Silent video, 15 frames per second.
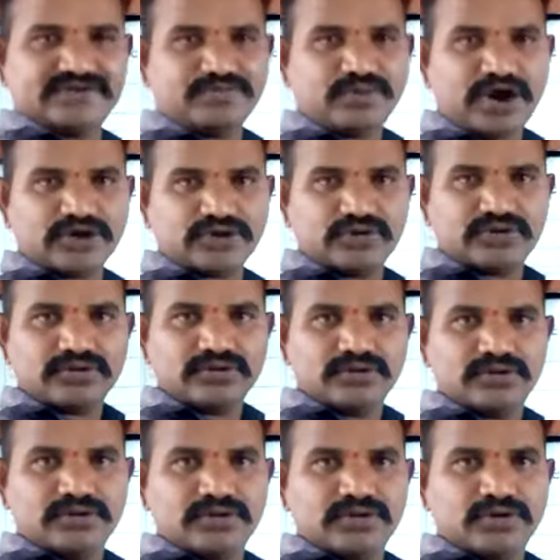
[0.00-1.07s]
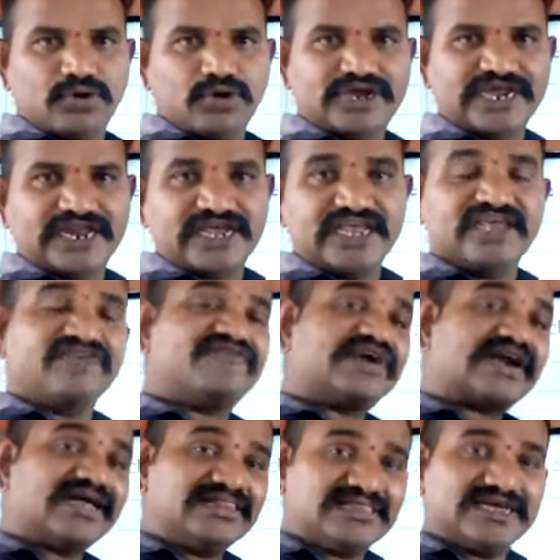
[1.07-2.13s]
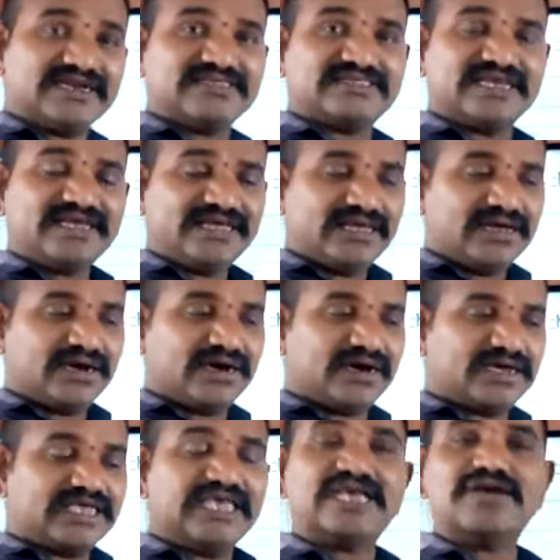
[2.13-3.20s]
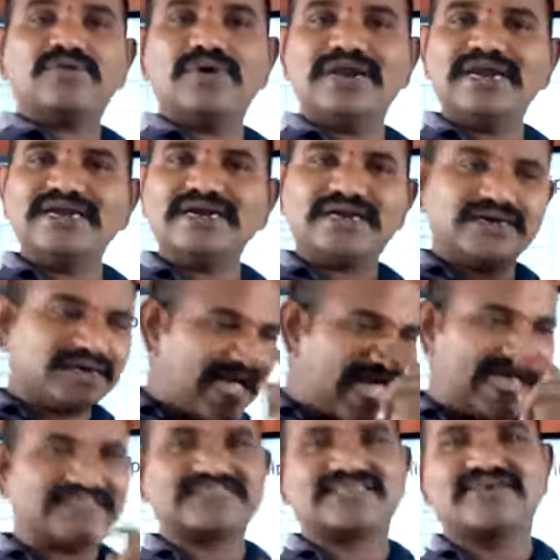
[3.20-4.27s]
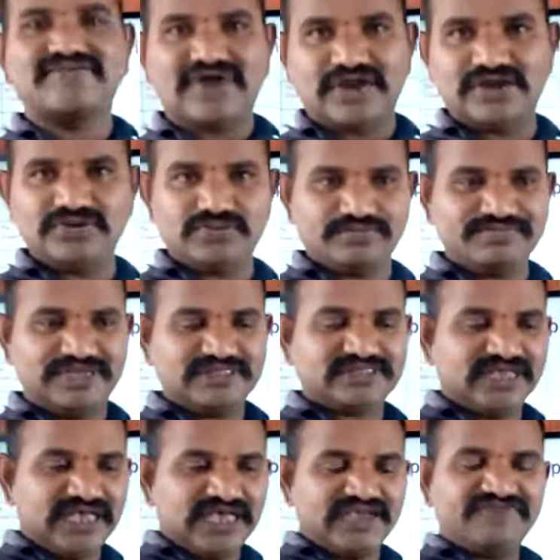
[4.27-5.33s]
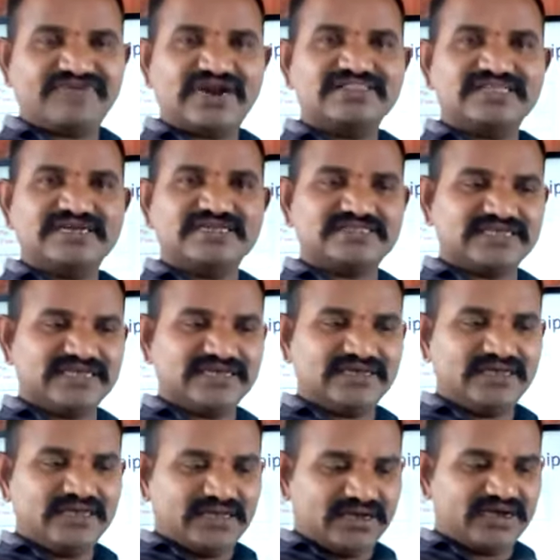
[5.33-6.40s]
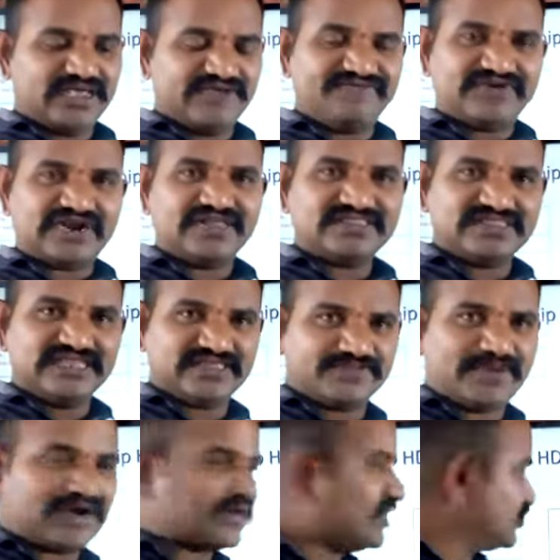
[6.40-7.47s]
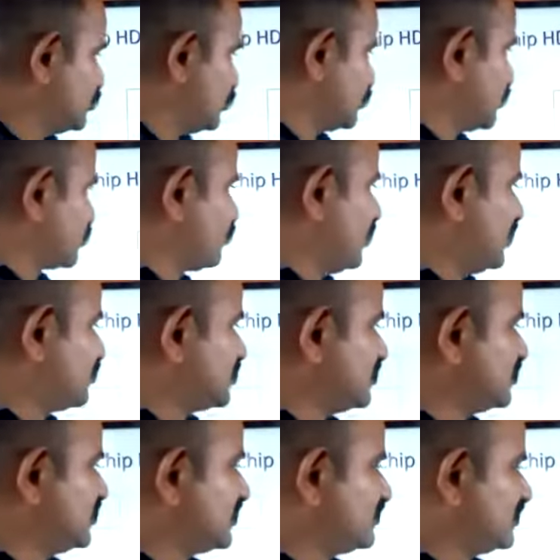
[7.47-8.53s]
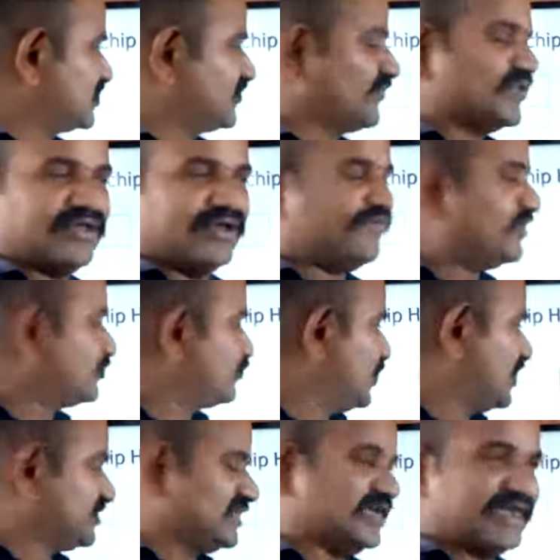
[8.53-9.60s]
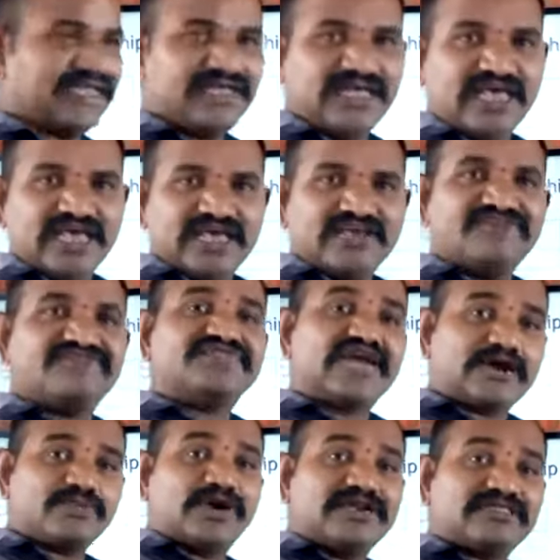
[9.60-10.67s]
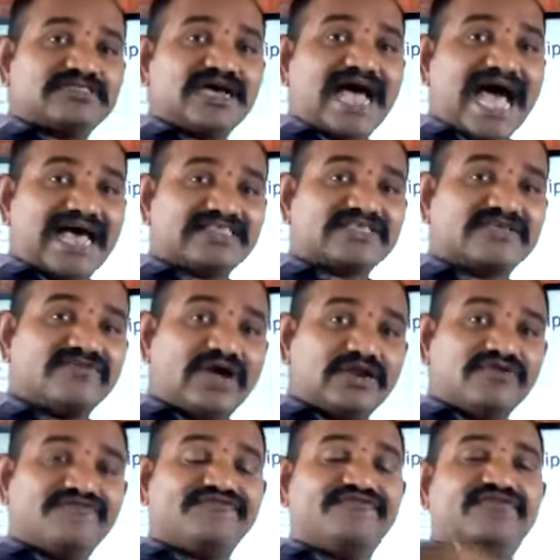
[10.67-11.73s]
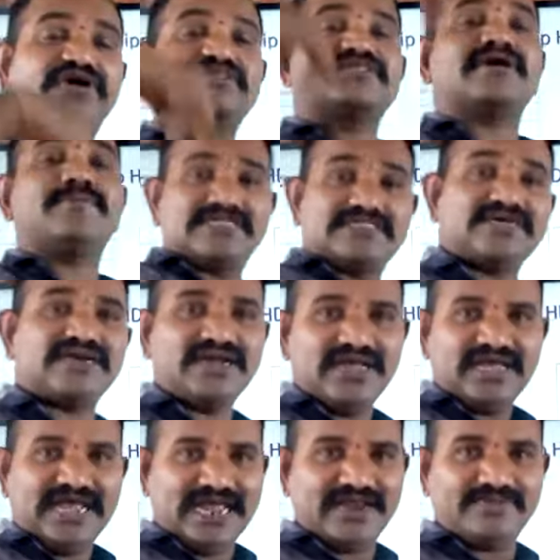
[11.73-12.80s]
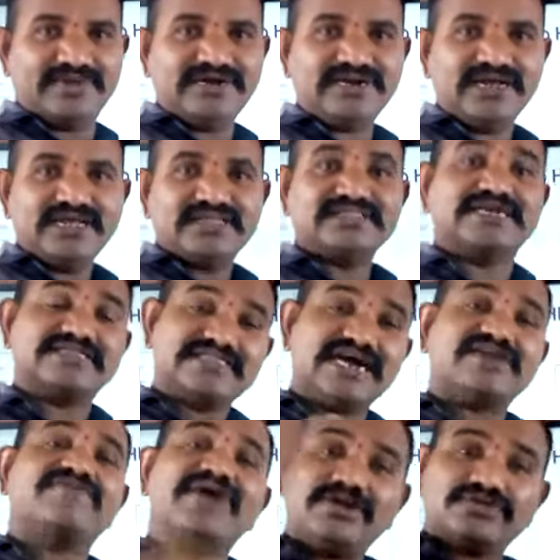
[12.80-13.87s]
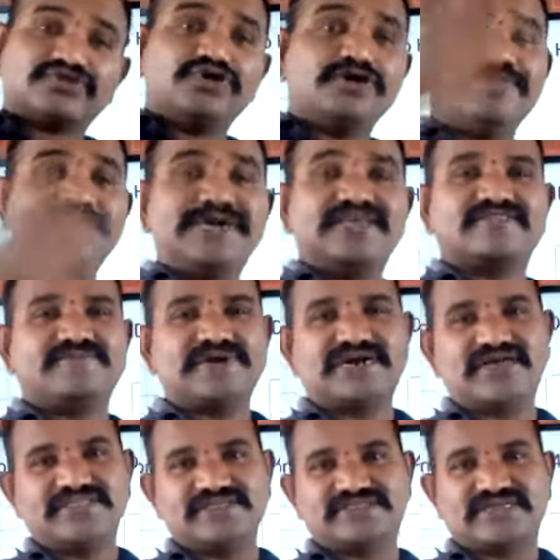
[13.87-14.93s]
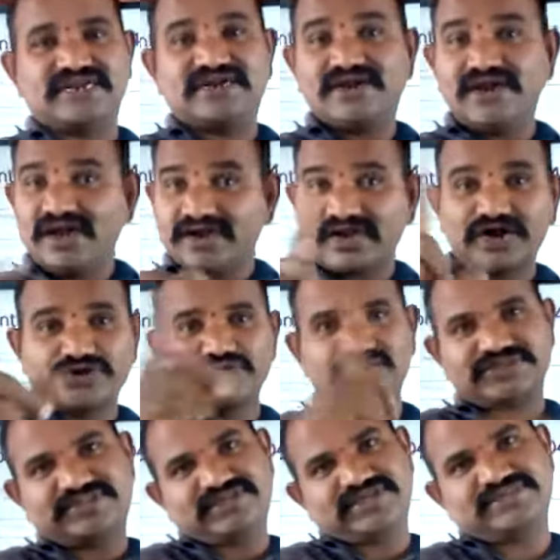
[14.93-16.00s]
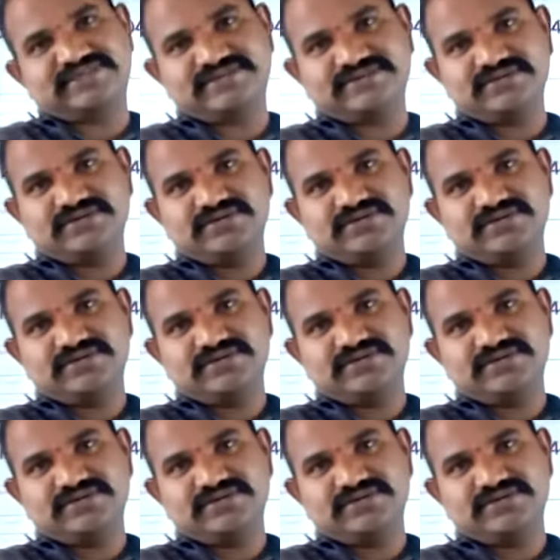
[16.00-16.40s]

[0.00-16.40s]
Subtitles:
module. Okay, now if at all there is a equivalent ASCII value, means if at all there is a this particular 06, whatever the 06 which we are sending, if that one is the ASCII value for some other element, then that value is going to be displayed on the screen, not your 6.